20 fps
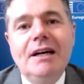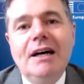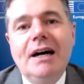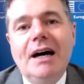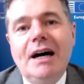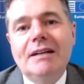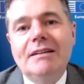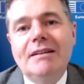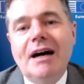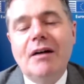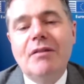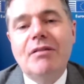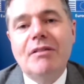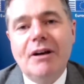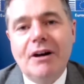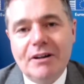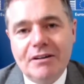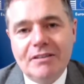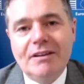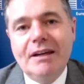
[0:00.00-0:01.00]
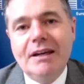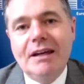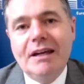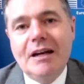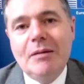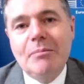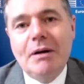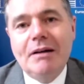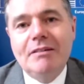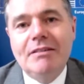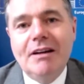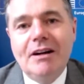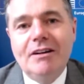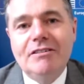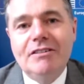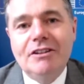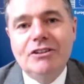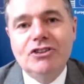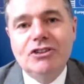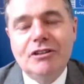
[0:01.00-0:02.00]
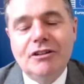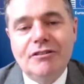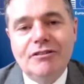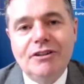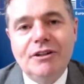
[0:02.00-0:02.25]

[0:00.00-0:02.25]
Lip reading: And as they're thinking about their digital